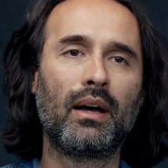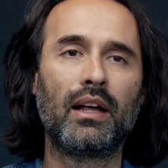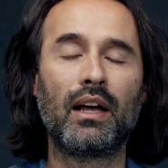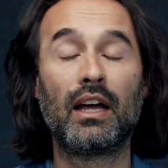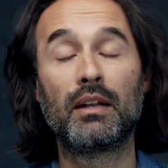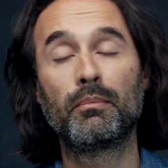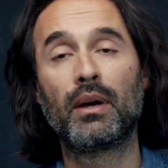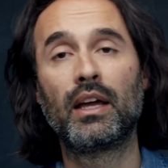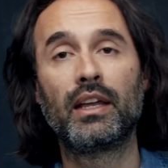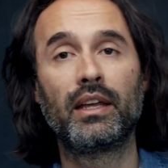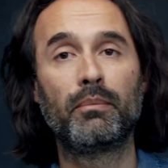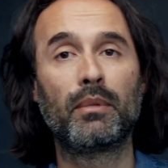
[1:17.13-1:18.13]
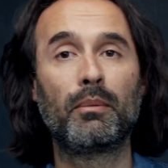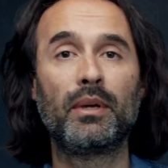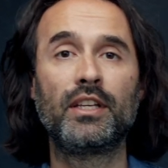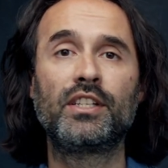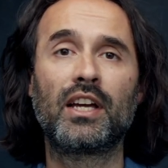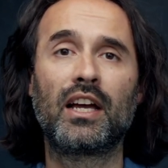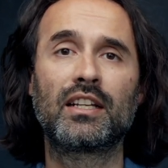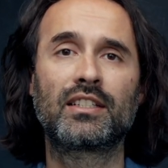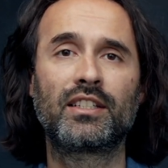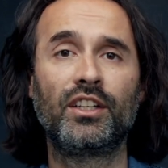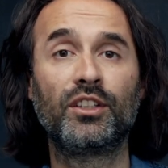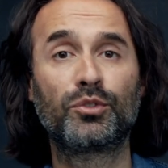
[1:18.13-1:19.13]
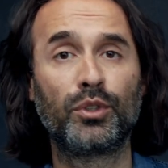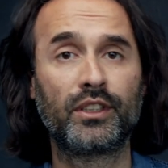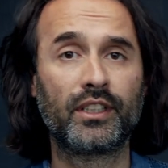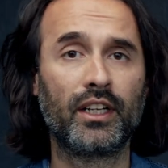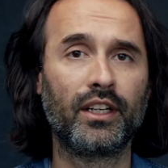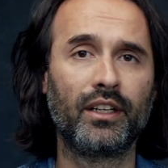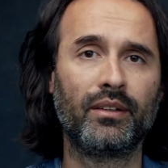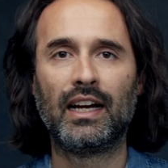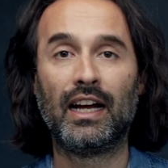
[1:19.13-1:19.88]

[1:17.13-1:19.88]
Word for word: and my Mamiya C330.